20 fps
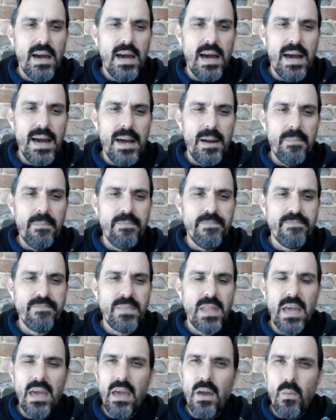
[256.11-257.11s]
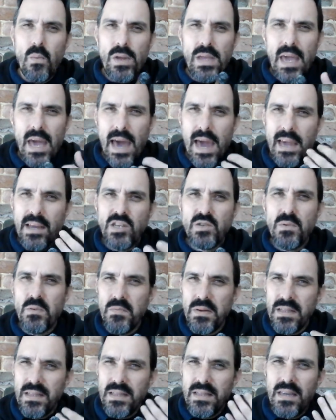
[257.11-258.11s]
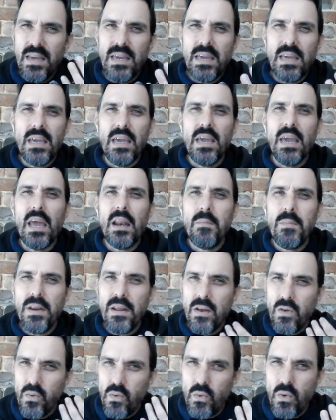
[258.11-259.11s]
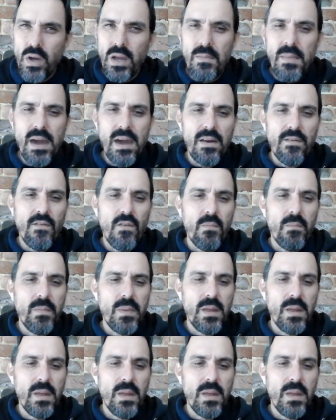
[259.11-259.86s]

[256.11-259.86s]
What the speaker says: And when you age them a bit, you can get a bit of cream out of them.